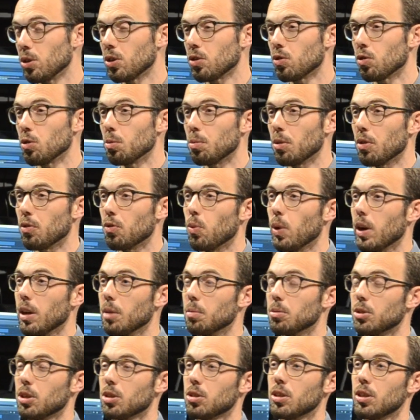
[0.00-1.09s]
the group of William
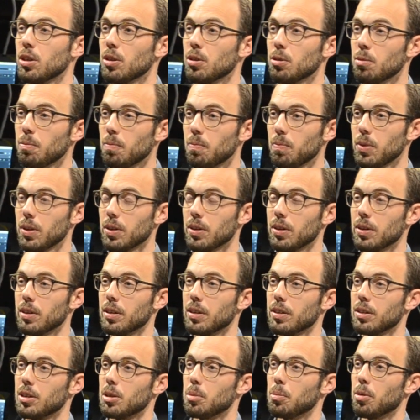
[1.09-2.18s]
Tisdale
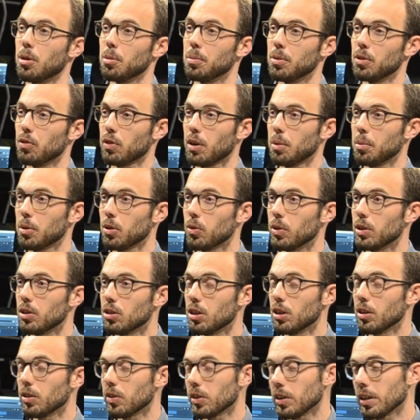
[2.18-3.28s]
at the Department of Chemical
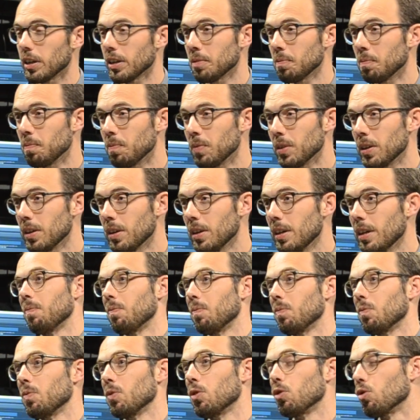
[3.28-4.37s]
Engineering there.
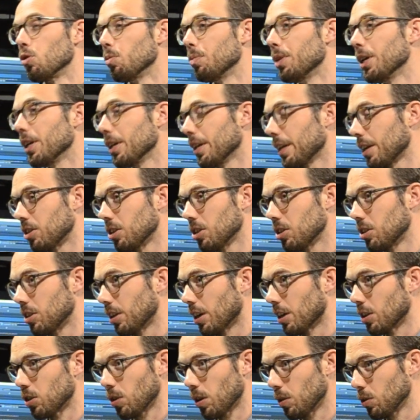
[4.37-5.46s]
The group didn't exist
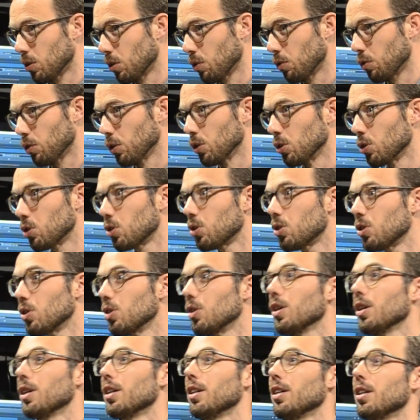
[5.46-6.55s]
yet, so I was the first
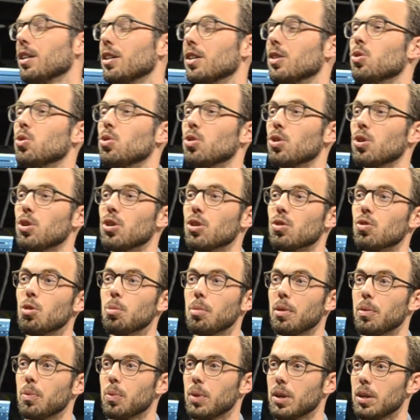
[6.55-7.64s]
to join the group,
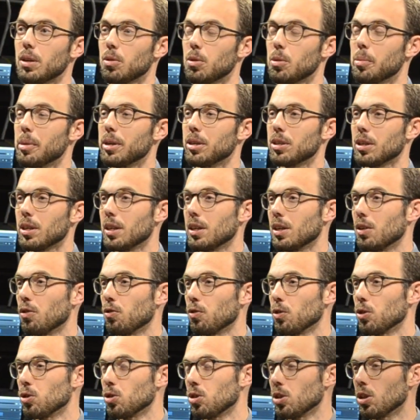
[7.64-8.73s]
and we basically in the
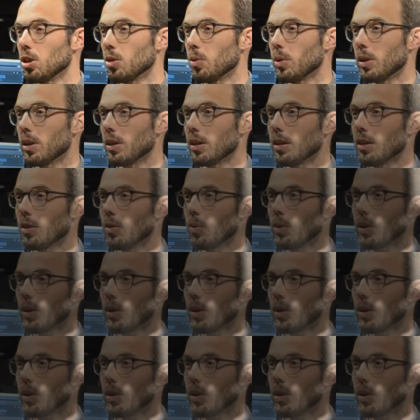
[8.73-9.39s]
first year with a very